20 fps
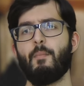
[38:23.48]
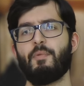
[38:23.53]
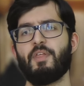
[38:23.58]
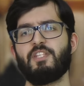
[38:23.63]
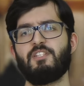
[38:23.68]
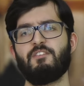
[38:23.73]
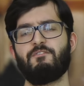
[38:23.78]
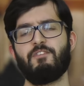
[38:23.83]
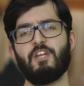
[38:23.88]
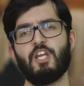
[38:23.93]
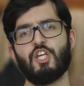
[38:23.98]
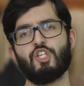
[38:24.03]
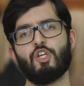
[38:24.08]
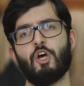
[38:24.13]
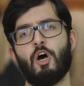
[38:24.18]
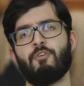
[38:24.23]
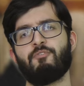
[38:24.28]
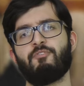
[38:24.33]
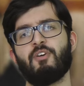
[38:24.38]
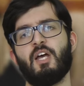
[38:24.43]
But then to finish
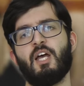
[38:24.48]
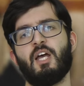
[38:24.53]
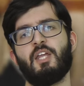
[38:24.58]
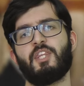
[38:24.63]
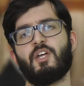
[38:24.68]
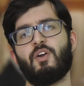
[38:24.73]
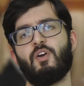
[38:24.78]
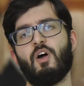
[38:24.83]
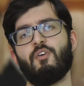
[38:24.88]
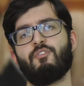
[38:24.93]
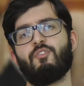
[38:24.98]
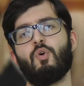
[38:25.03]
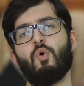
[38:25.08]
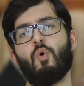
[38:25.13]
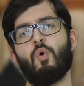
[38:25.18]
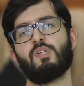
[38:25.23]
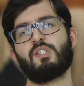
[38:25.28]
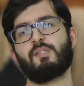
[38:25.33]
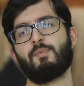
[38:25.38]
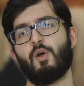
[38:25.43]
off, there are, of
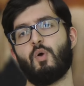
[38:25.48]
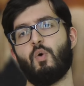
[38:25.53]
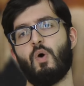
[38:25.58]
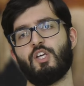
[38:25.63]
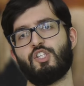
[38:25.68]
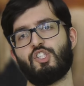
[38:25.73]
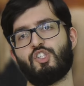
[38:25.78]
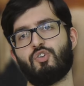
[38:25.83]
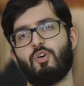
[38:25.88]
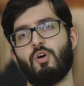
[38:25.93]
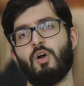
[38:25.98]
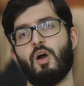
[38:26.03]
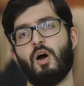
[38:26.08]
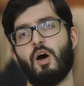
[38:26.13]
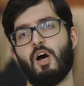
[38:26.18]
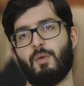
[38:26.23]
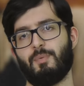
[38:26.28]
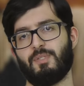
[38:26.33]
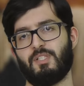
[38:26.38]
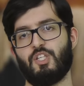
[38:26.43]
course, some quite strong
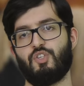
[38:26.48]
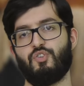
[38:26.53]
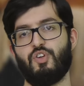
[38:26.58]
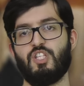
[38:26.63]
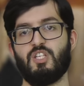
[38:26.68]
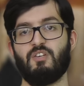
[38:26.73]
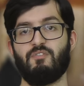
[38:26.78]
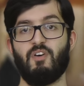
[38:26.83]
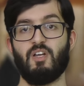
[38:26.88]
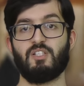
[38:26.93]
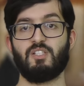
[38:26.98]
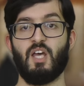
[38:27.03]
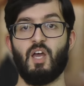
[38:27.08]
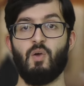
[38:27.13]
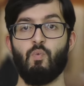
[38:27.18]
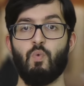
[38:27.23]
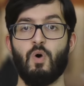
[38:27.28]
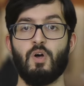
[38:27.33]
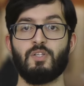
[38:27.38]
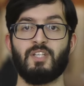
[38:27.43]
arguments that the Treaty of
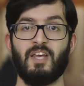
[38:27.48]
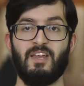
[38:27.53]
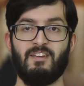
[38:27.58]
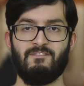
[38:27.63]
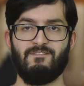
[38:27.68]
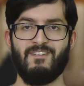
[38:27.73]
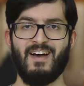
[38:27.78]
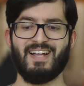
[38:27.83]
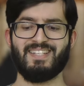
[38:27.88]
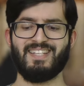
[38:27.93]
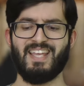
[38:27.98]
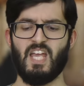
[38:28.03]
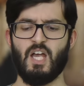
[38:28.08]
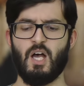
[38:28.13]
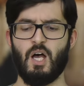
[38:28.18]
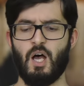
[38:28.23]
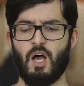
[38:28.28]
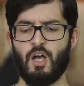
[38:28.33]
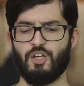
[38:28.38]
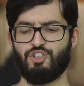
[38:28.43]
Versailles was, in fact, a
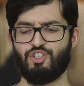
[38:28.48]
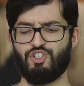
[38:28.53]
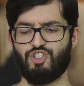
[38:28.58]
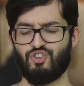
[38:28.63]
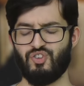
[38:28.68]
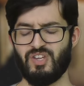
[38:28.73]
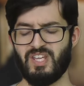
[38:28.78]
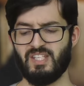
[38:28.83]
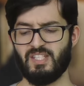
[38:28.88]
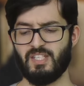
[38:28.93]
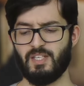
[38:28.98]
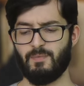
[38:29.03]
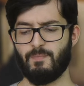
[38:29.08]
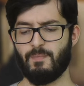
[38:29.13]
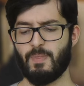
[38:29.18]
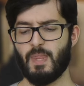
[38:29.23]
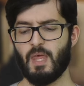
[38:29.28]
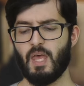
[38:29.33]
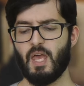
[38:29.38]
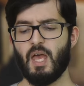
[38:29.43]
harsh treaty.
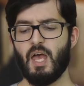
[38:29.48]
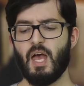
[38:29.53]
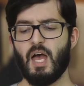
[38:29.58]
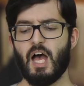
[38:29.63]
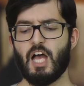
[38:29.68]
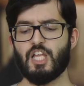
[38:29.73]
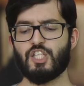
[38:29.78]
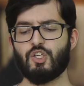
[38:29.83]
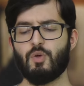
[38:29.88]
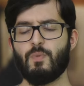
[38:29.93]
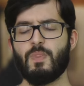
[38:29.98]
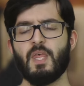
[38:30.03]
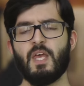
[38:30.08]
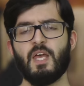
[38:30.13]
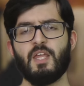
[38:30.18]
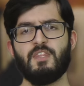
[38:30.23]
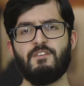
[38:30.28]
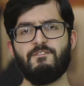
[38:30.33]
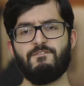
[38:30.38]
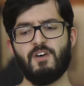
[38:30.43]
And so
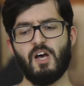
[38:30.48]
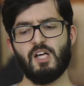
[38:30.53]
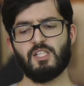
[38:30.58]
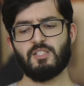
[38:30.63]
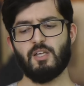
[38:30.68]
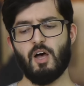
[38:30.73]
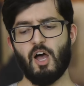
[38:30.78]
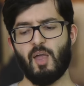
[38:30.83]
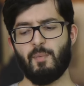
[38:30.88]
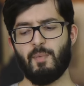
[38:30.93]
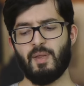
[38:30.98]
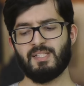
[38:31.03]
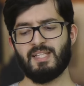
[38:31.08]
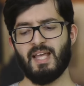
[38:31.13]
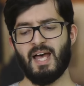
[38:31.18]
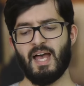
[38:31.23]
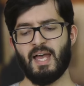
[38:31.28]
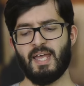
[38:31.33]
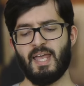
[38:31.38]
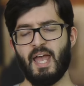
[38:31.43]
the first argument is
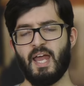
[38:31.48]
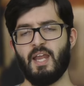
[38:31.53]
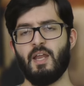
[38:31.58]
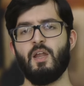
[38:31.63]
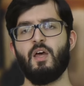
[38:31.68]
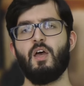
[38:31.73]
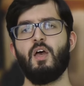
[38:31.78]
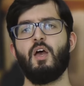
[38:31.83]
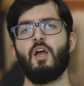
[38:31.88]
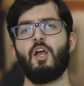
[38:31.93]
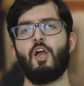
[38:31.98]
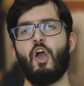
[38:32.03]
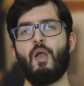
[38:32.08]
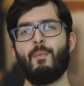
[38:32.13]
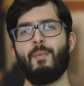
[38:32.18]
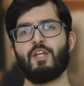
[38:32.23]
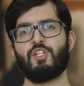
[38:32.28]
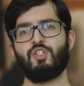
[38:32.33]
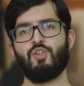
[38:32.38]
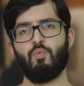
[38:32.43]
that, again,
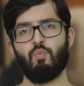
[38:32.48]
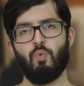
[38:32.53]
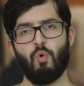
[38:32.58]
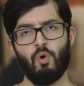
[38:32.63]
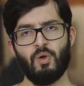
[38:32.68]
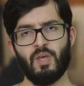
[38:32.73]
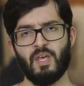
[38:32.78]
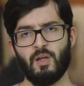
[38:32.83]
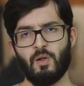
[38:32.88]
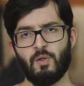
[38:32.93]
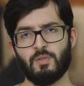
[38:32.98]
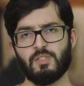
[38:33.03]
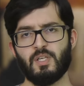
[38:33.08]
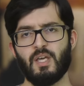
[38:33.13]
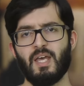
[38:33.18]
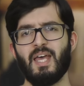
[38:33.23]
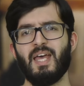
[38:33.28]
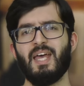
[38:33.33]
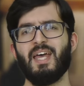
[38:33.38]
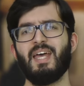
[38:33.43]
going back to war guilt,